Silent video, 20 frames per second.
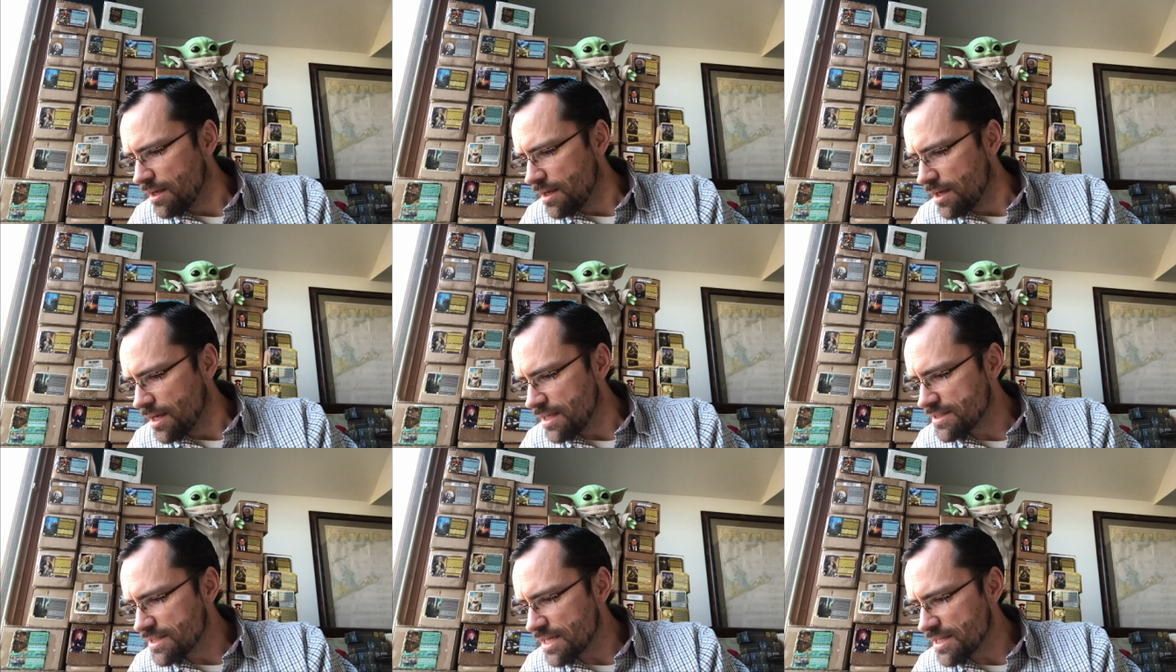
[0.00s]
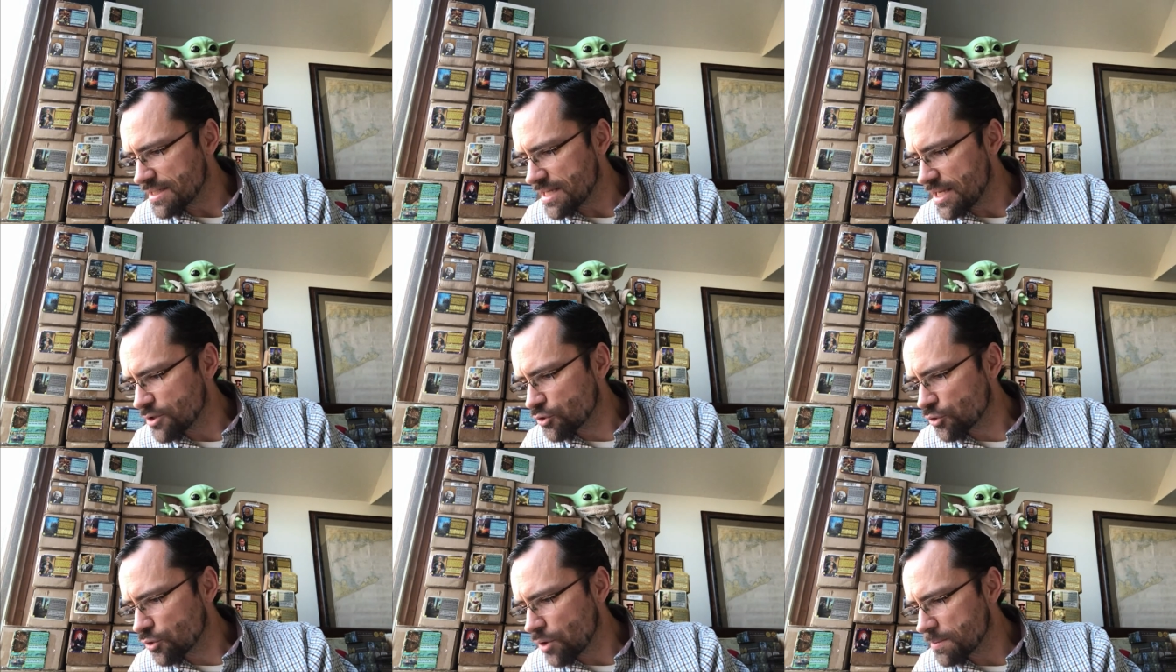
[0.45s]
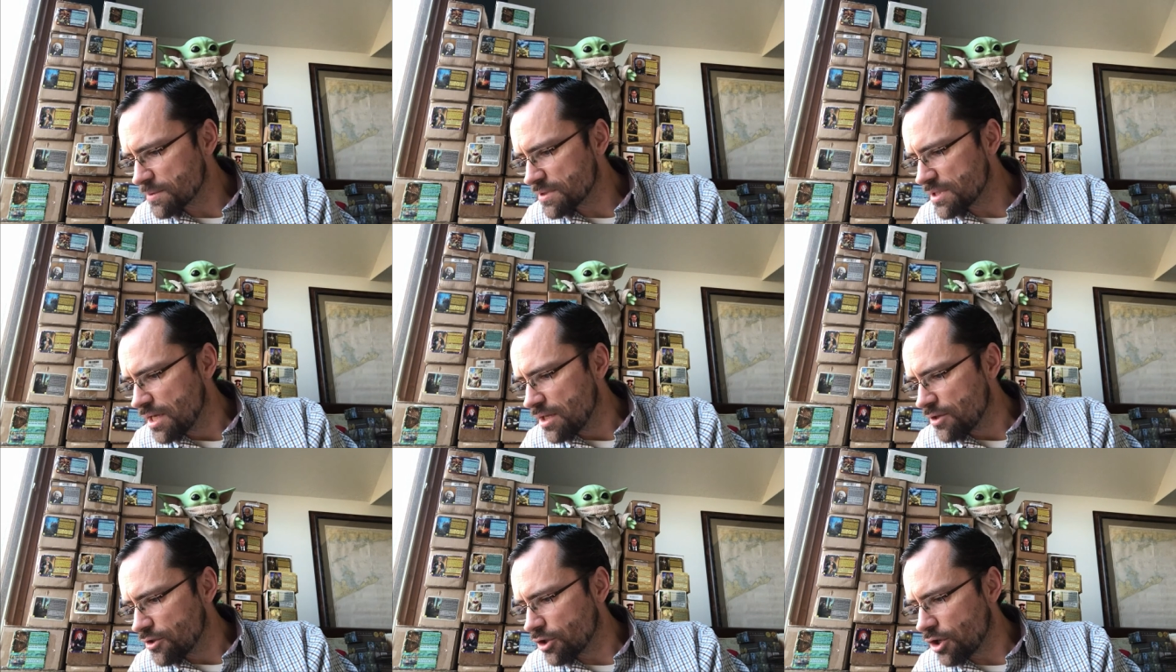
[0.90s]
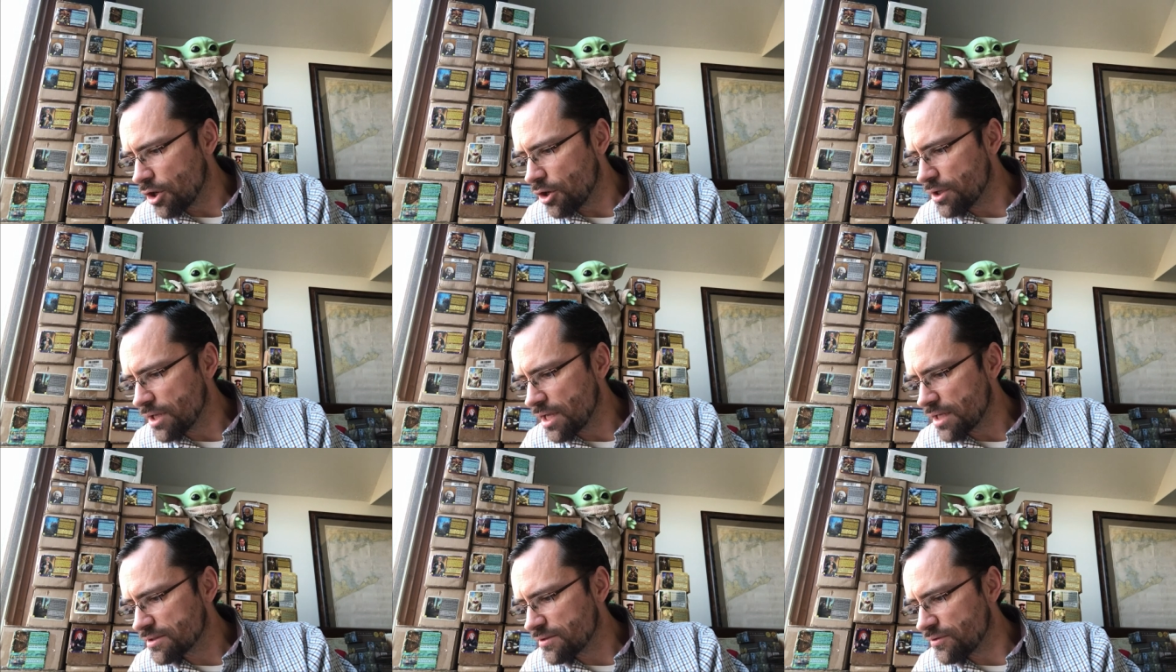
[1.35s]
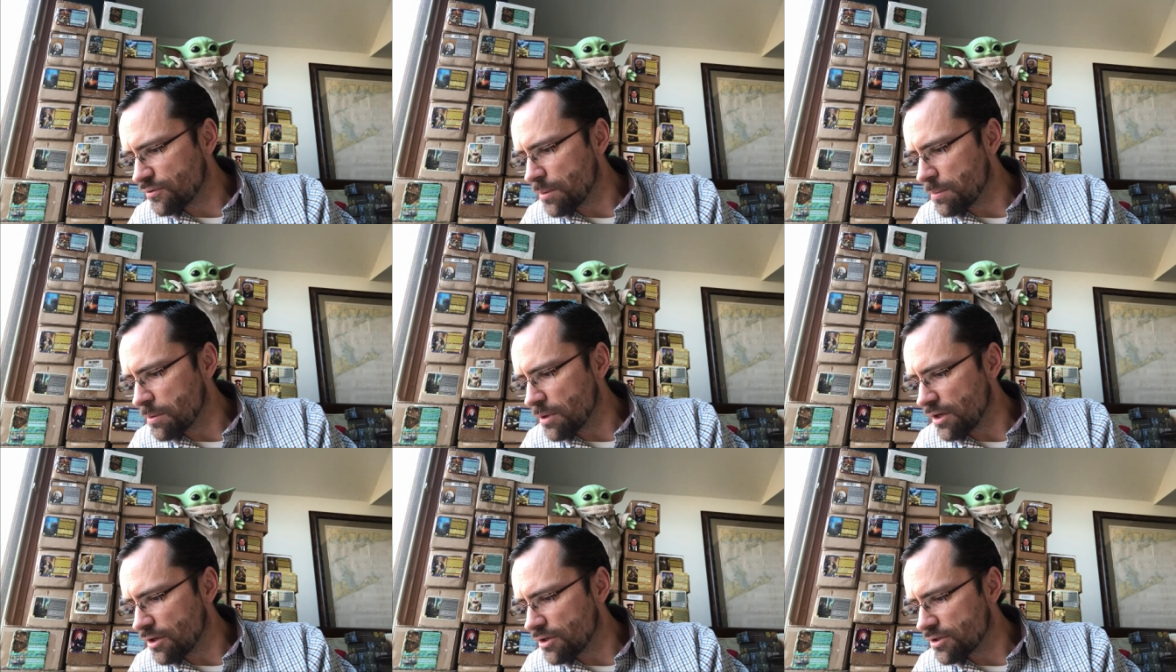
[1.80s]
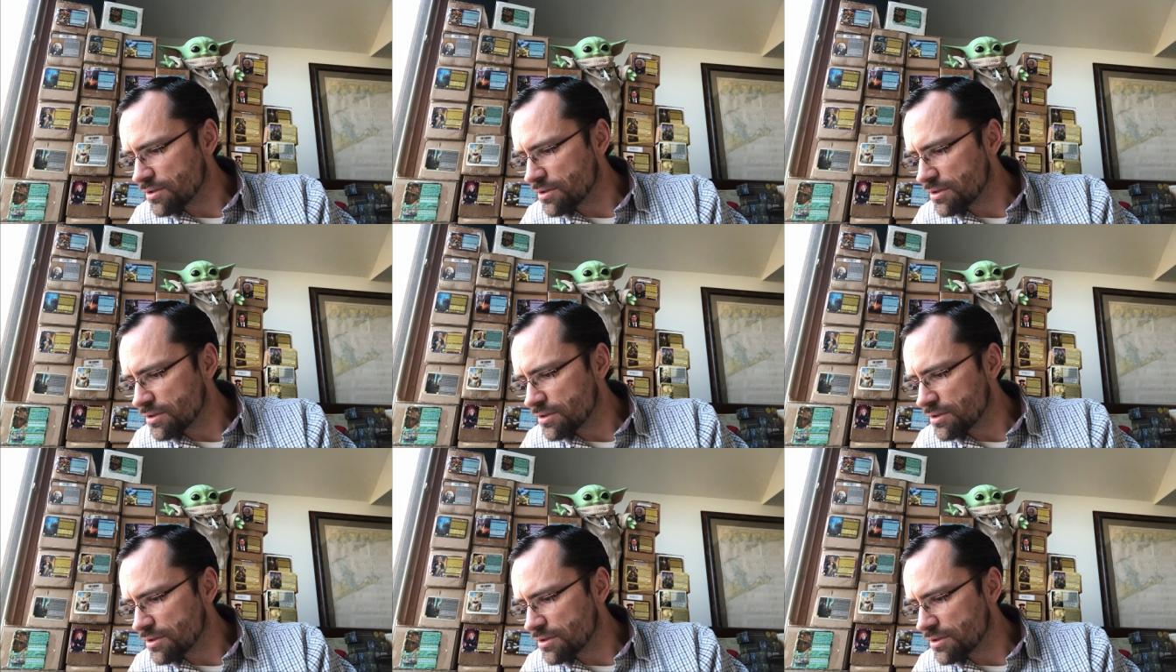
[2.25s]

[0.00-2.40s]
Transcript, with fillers: It says, interrupt. The cardiac defibrillator